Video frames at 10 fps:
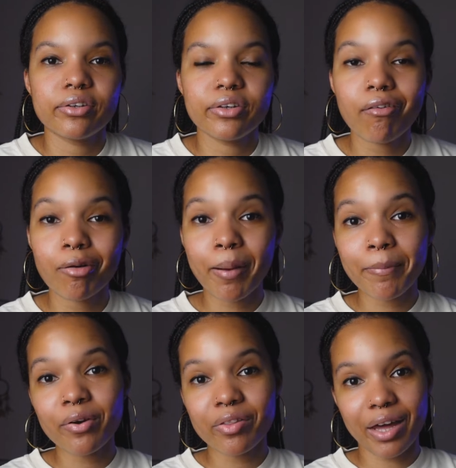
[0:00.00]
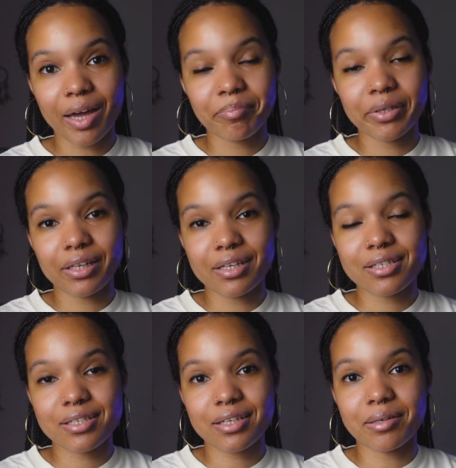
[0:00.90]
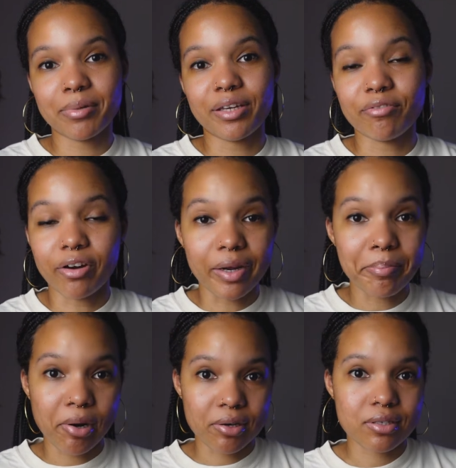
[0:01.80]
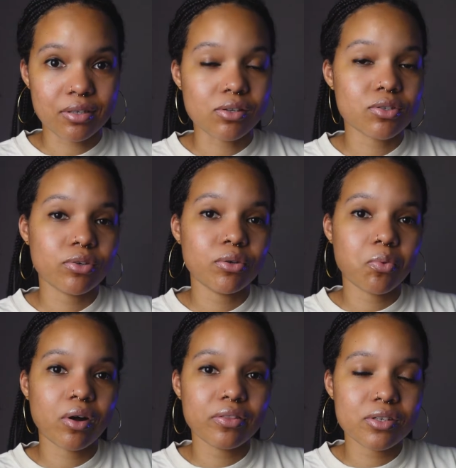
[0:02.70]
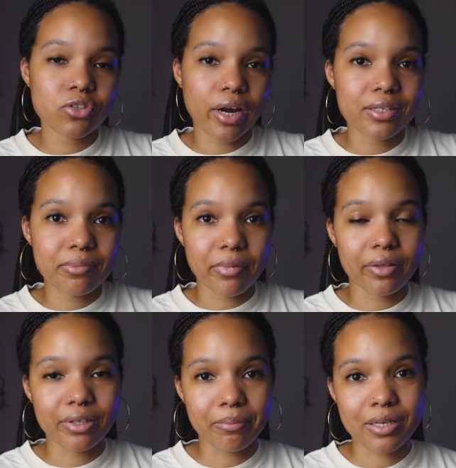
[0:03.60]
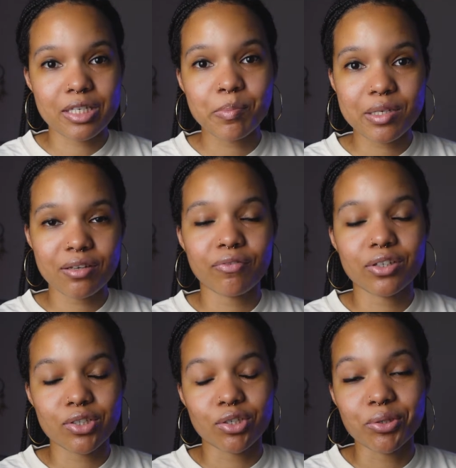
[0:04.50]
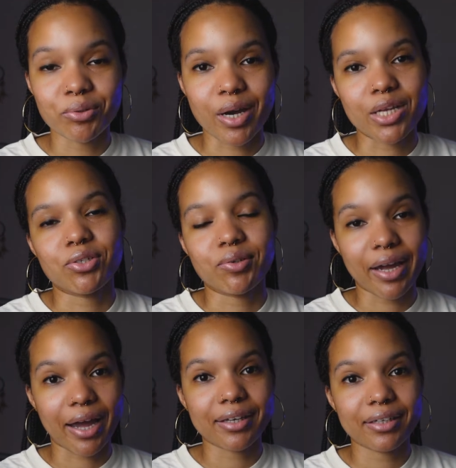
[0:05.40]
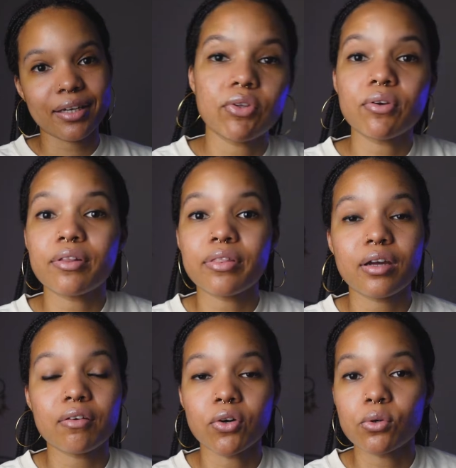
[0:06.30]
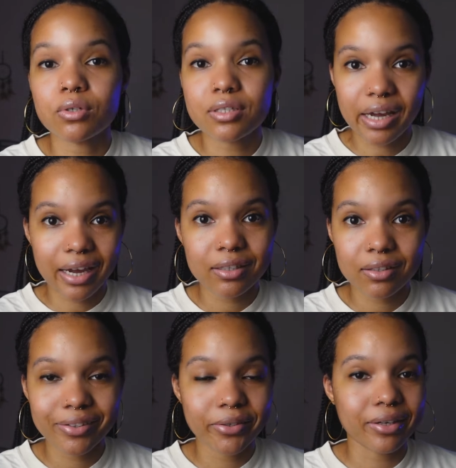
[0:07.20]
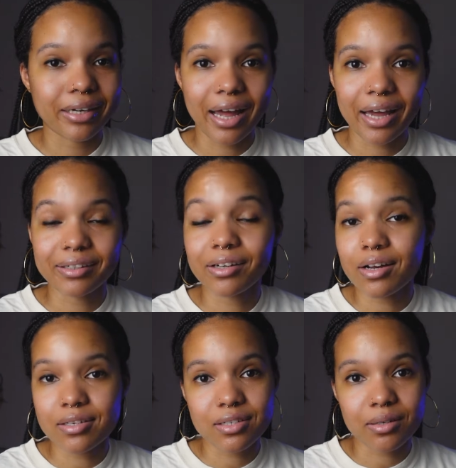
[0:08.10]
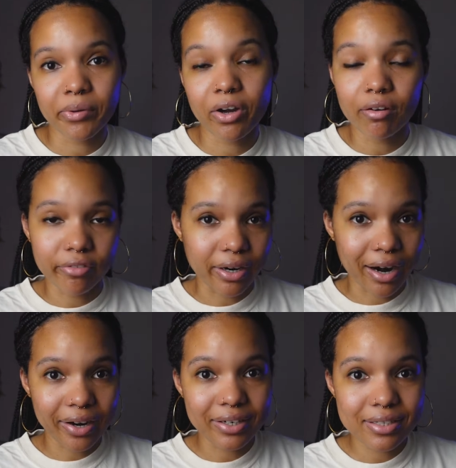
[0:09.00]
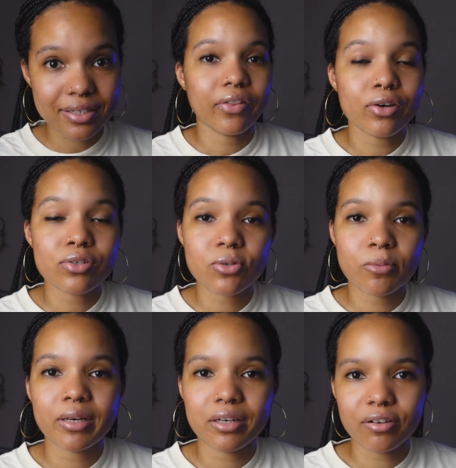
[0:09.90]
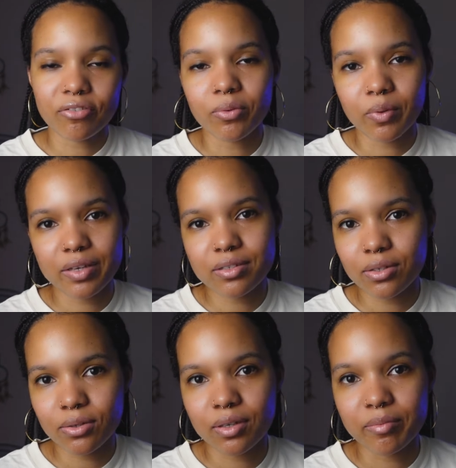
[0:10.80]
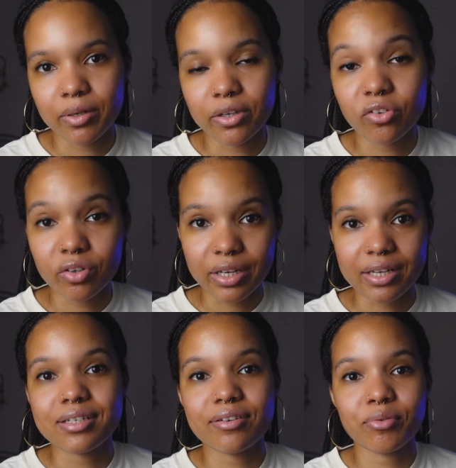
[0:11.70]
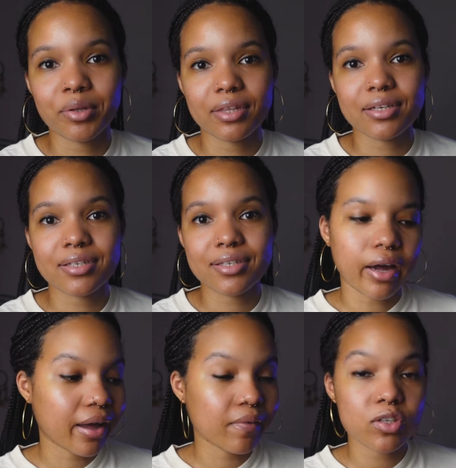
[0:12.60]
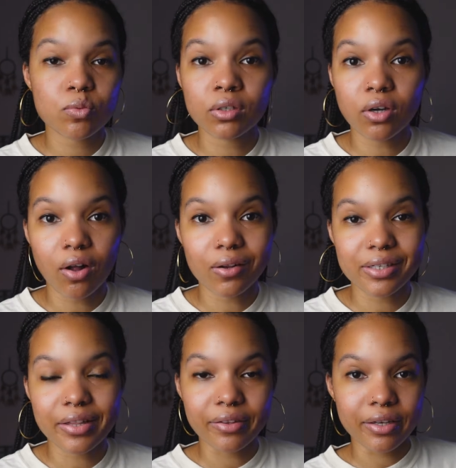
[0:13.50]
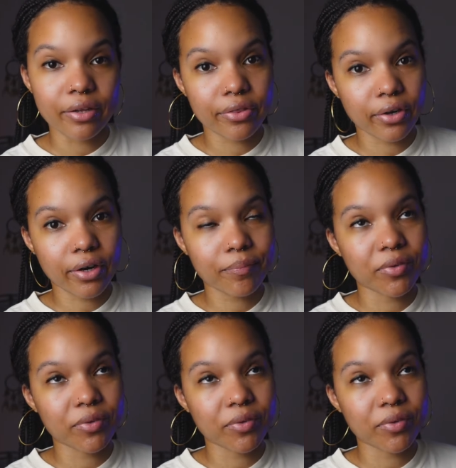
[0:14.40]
Now remember that playlists can be very personal, so you want to try to make them as specific to you as you can. You can think of a cool title, you can add custom cover art. There are so many different ways that you can be creative with this. I have this one called In the Ether.